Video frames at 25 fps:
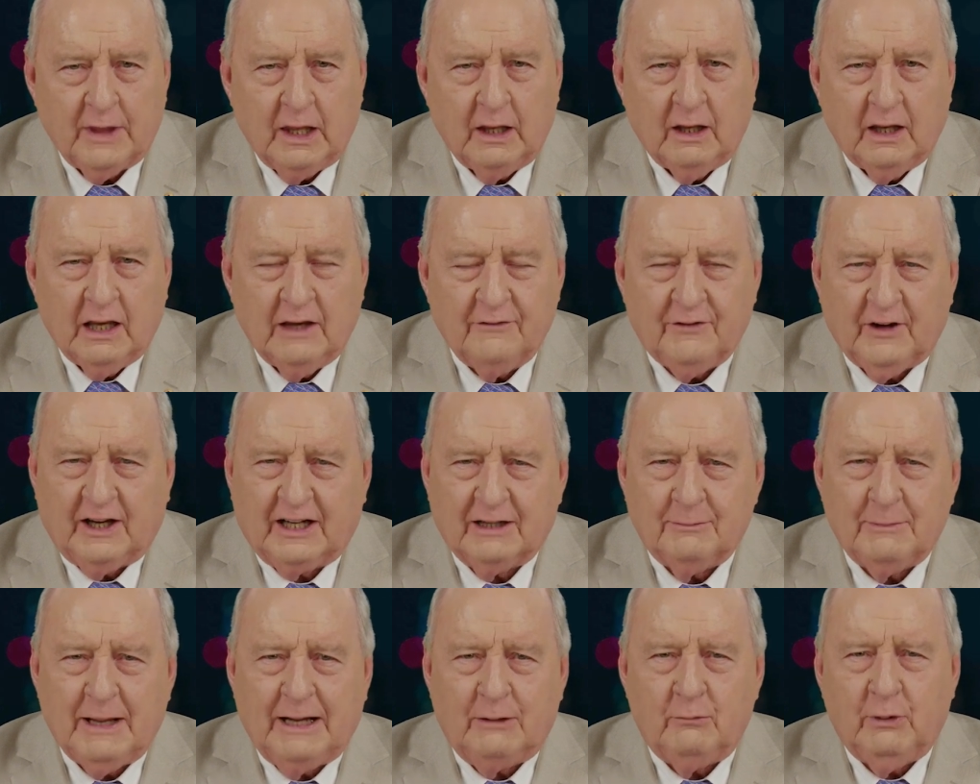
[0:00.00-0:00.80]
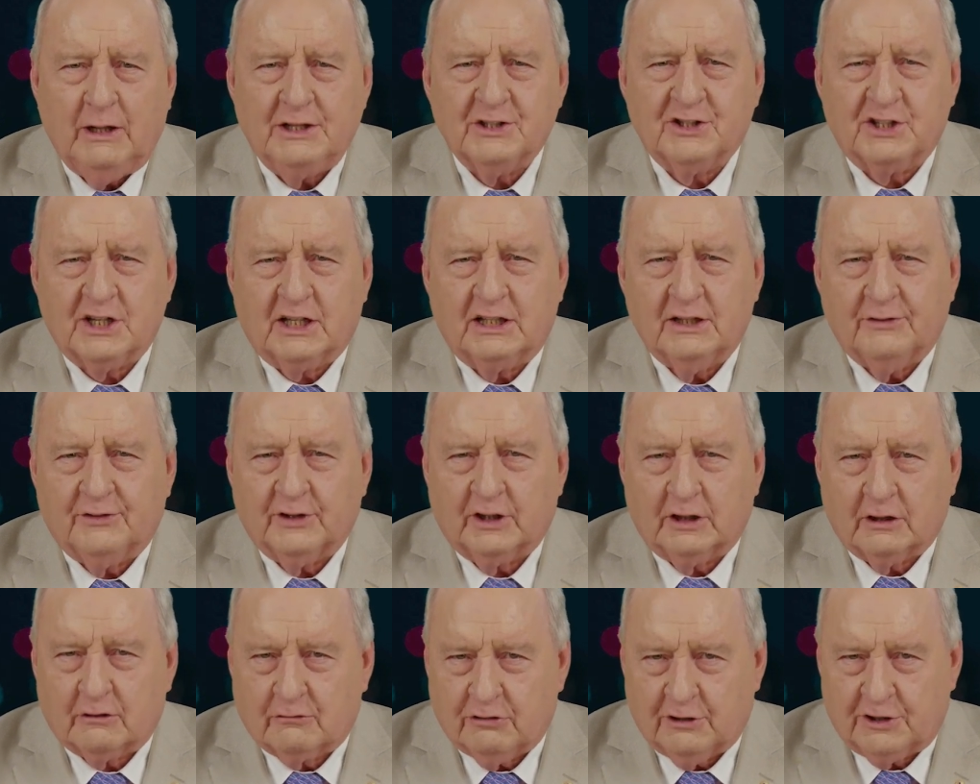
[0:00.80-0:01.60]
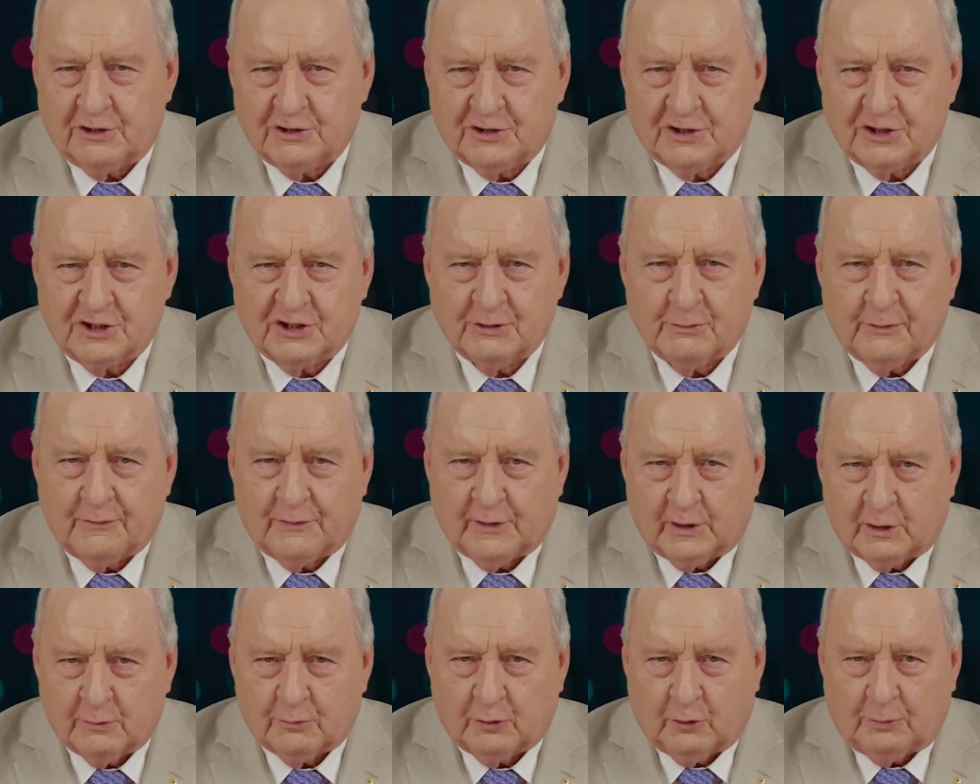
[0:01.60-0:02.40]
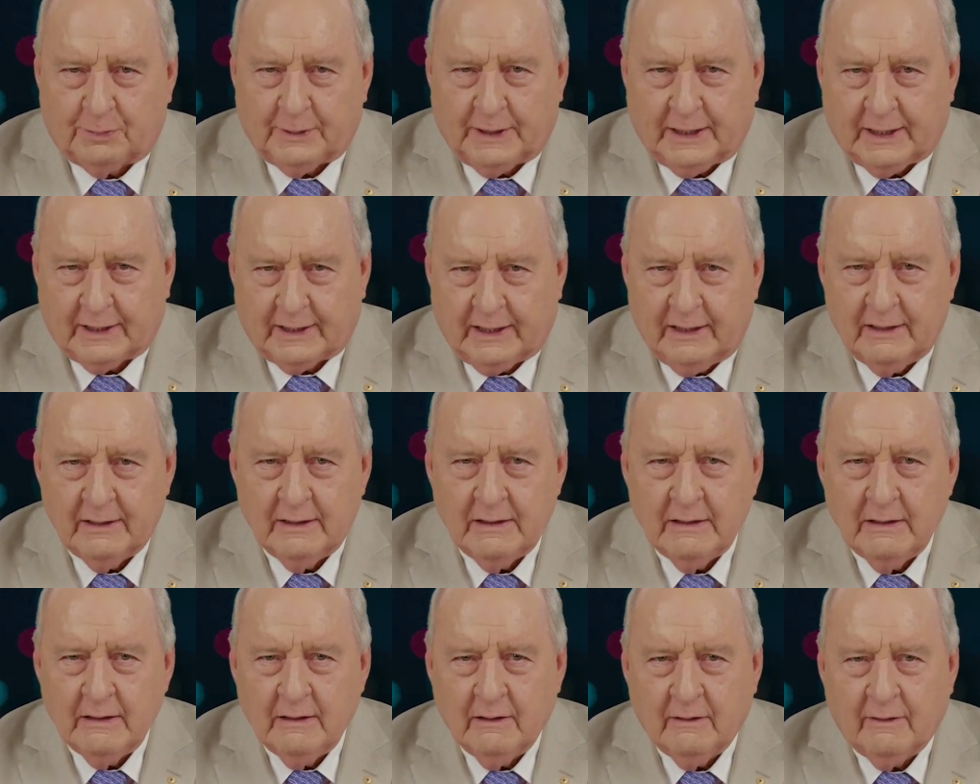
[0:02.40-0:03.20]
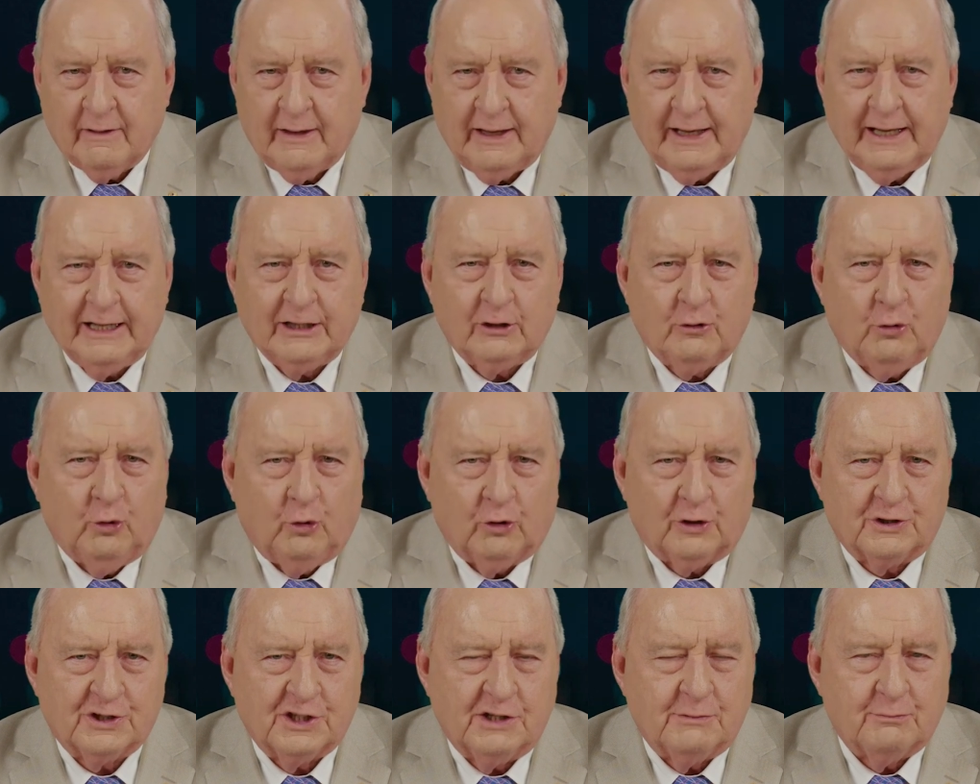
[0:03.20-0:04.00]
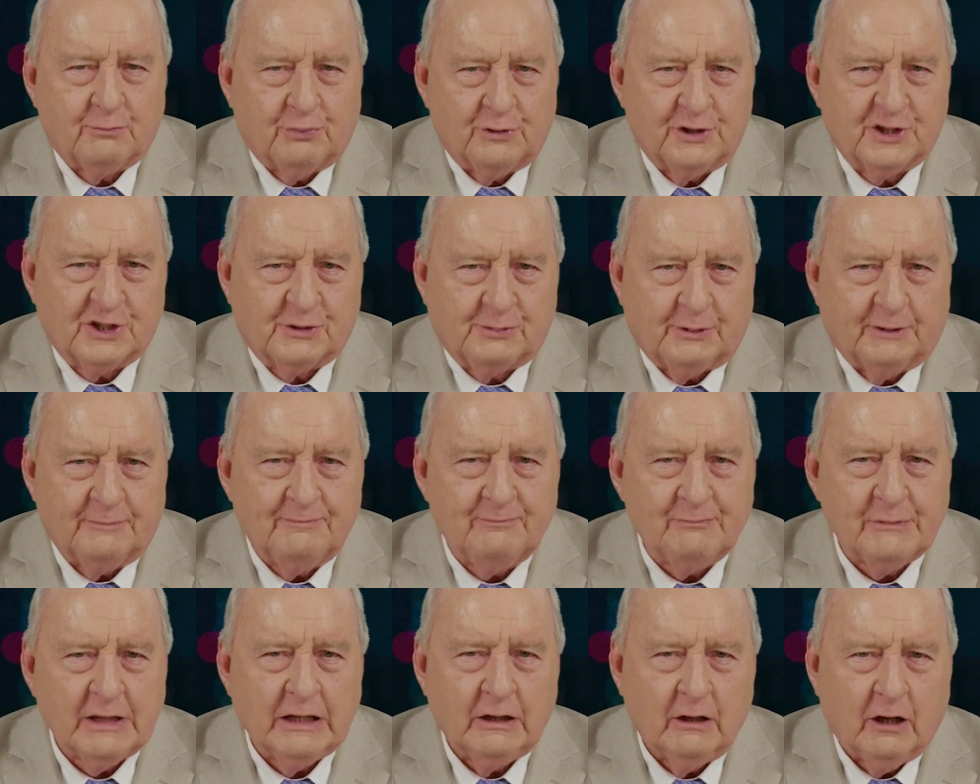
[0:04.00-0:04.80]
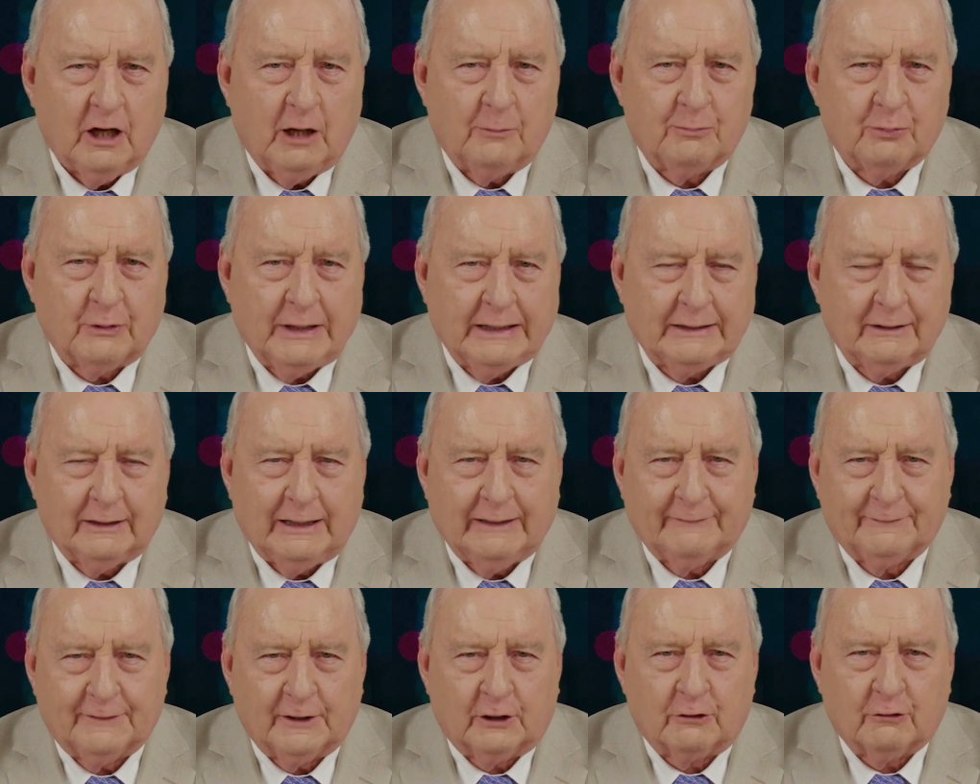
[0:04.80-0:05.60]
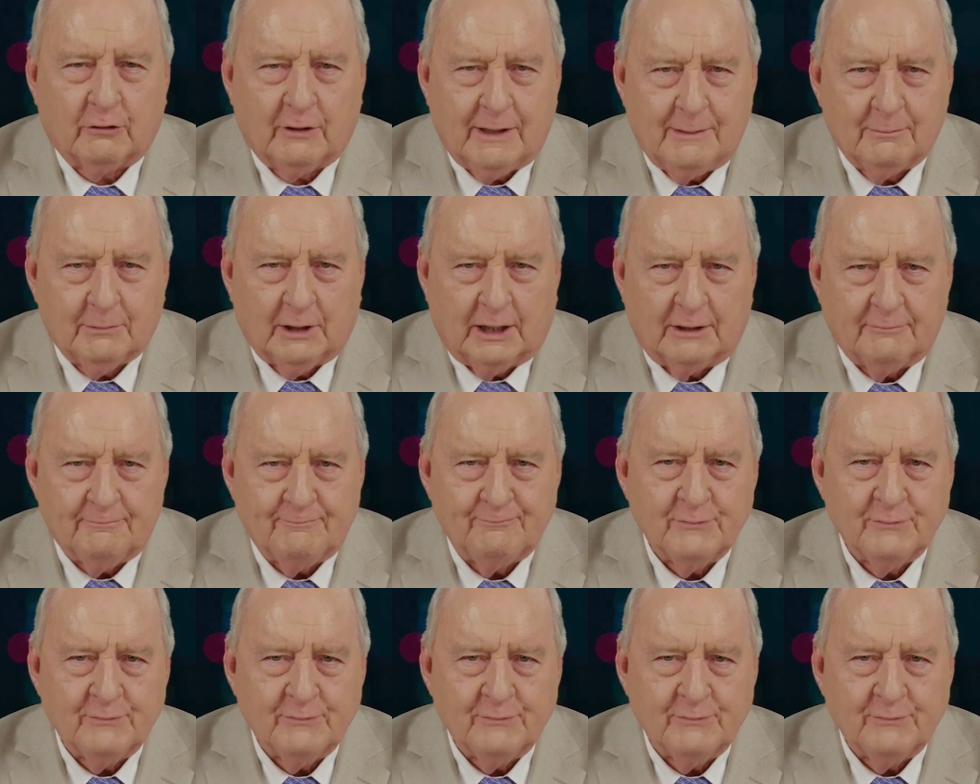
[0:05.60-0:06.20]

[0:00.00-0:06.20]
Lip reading: If I could make one significant criticism of the Liberal Party, their headquarters in Brisbane operate like the Kremlin.